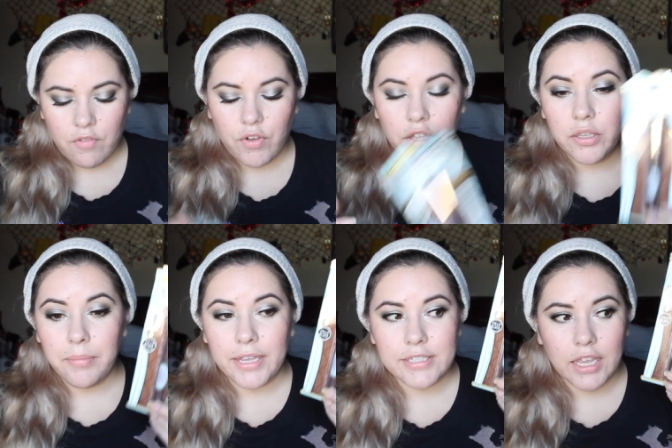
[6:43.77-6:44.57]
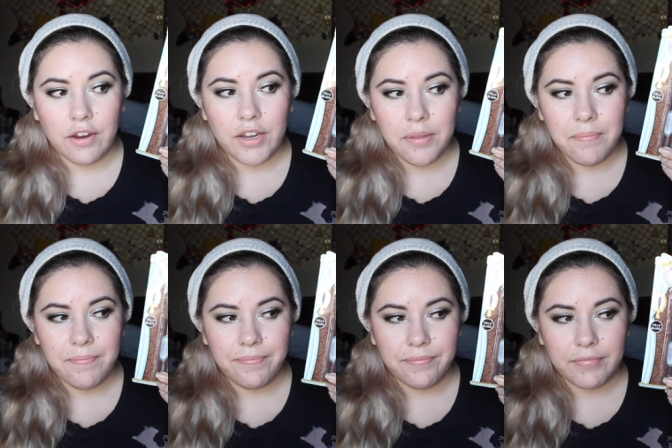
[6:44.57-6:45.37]
Volume Mascara.
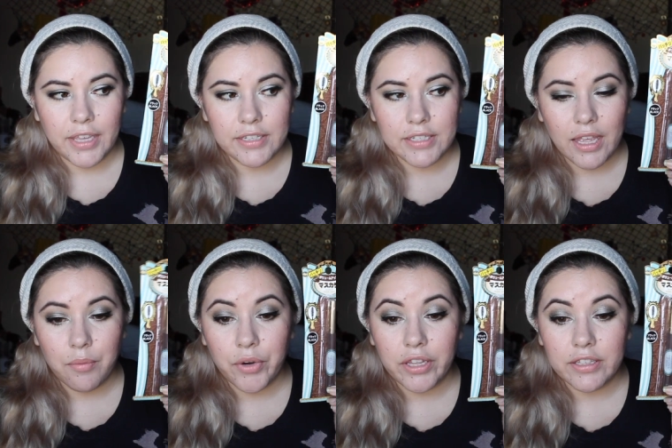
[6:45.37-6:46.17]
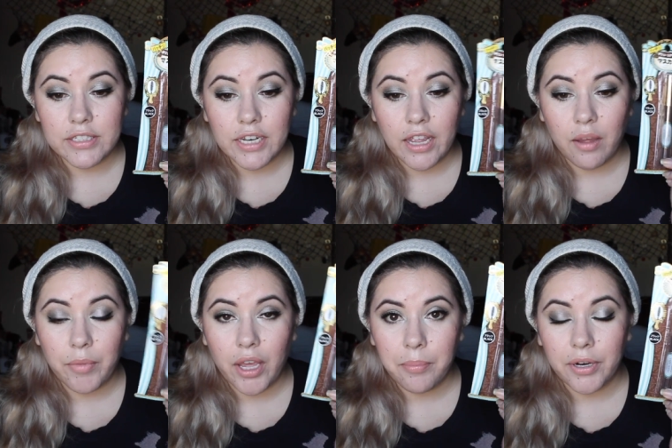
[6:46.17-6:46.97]
Yes, I am wearing this today on
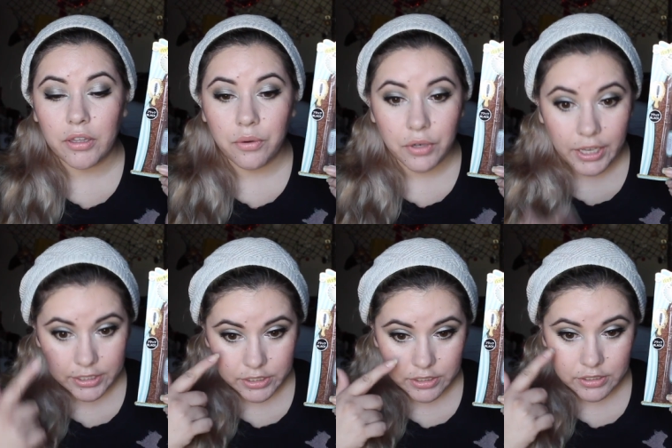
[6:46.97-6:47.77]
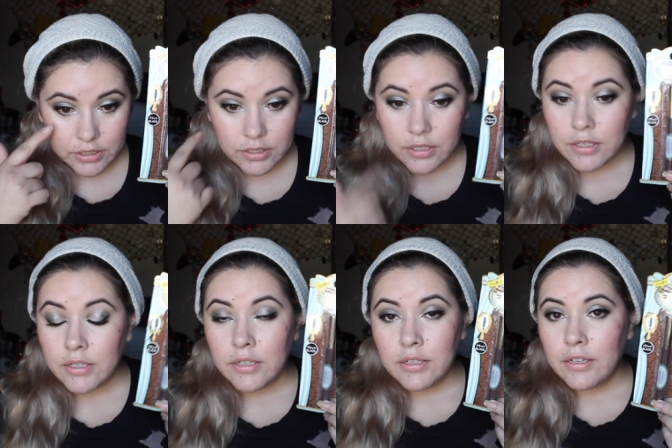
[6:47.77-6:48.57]
my upper and lower lashes.
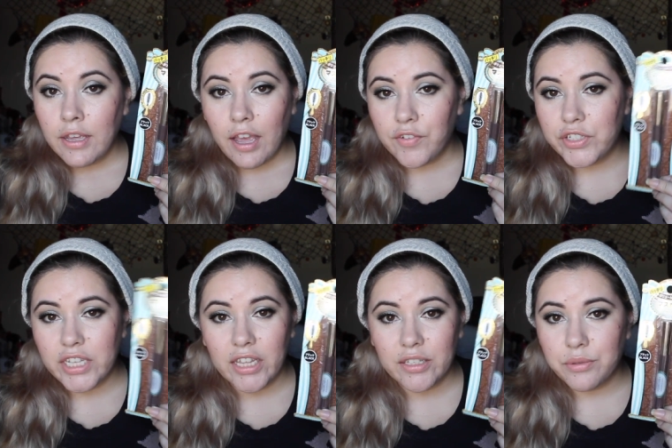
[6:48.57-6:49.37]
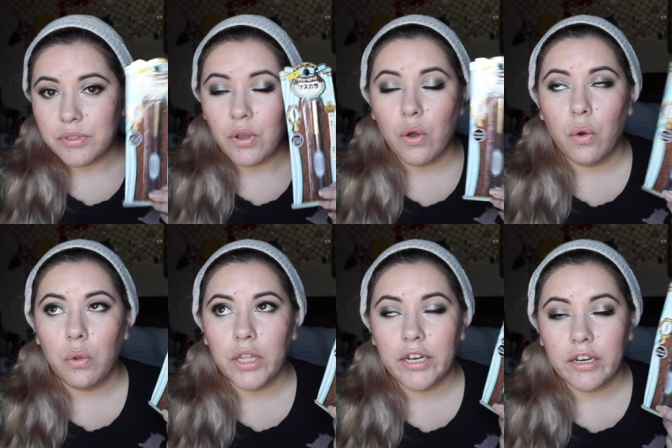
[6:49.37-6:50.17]
I have to say, this was a
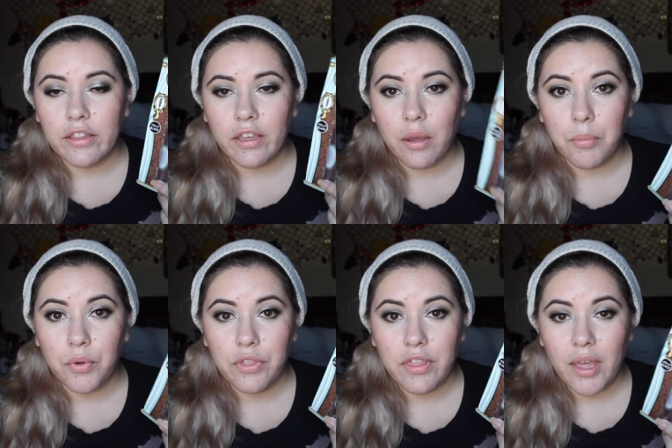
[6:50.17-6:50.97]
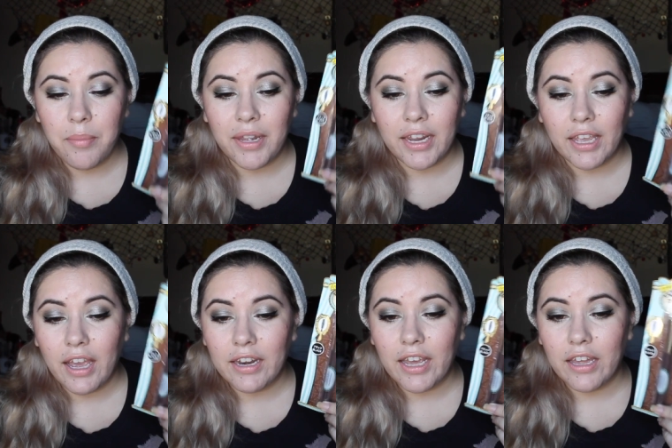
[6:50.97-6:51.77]
whole lot of nothing on both of them, and I
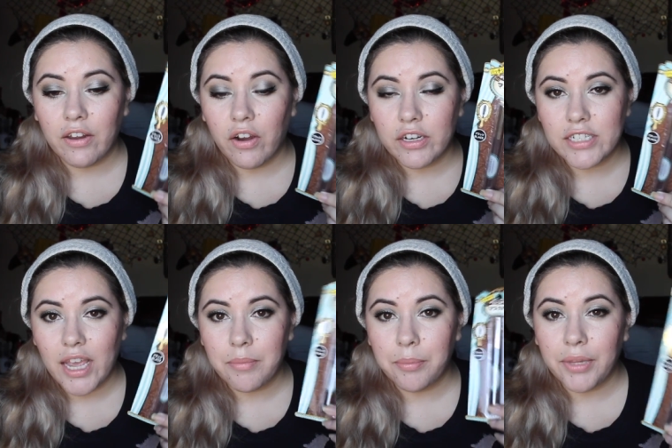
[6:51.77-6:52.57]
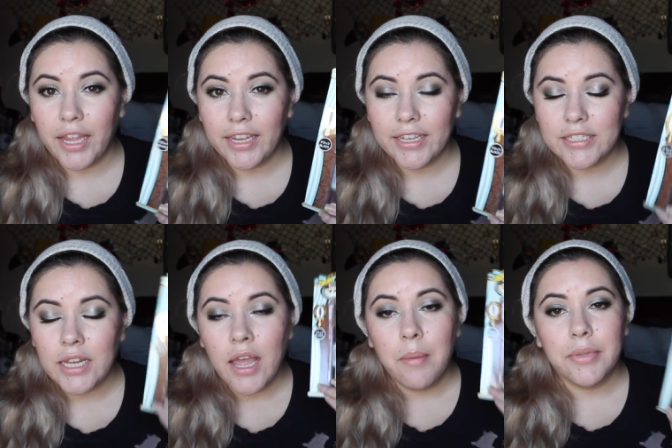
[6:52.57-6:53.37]
kind of had a hard time applying it,
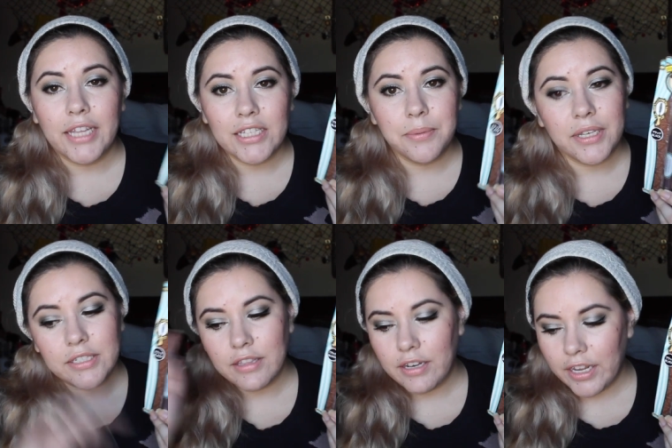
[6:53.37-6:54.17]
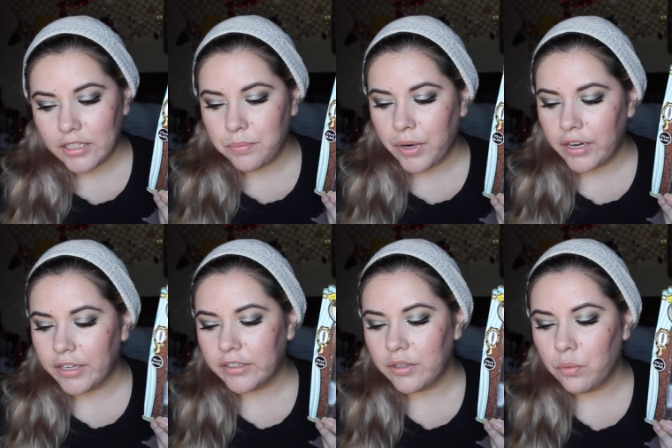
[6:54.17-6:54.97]
but that's because of the next
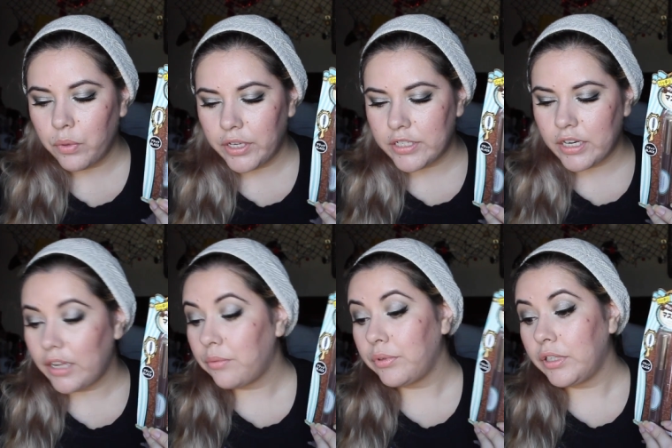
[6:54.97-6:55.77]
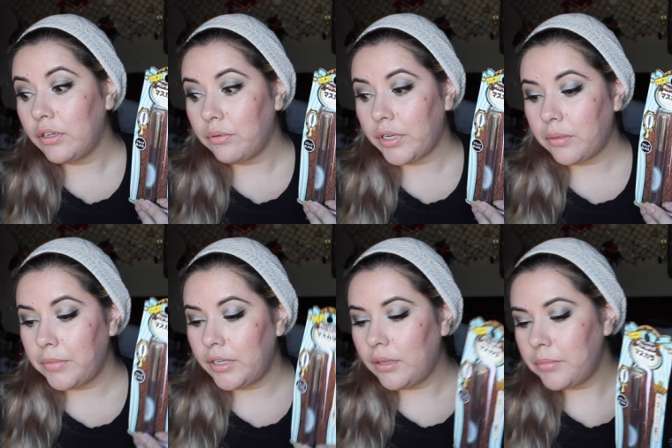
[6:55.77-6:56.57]
product, which I really don't
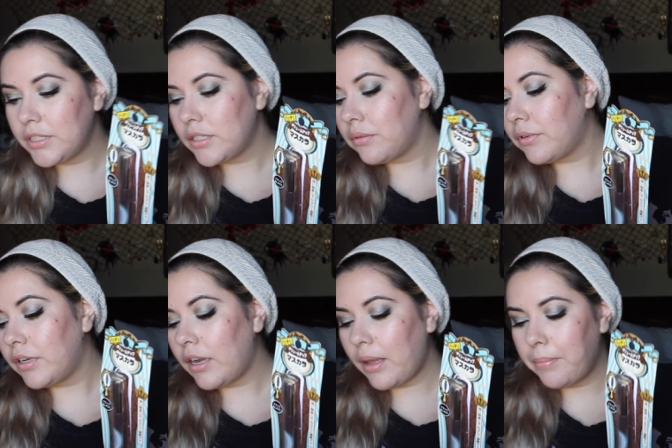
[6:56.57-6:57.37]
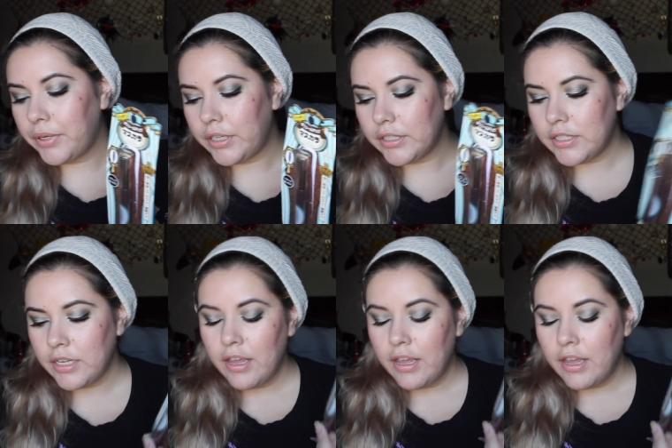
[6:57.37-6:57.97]
recommend. Let me see where I put it.